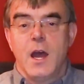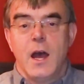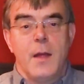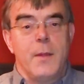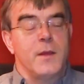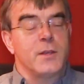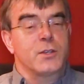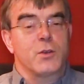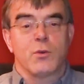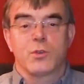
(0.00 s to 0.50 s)

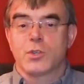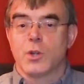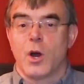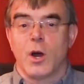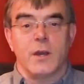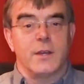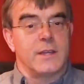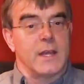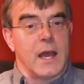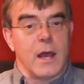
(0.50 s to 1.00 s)
And this goes
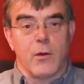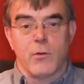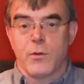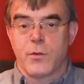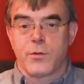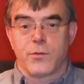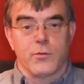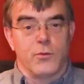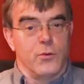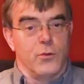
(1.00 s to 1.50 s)
on down
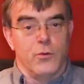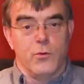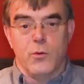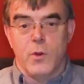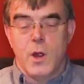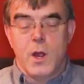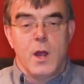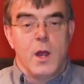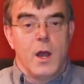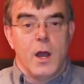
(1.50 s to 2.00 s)

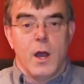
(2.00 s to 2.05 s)
through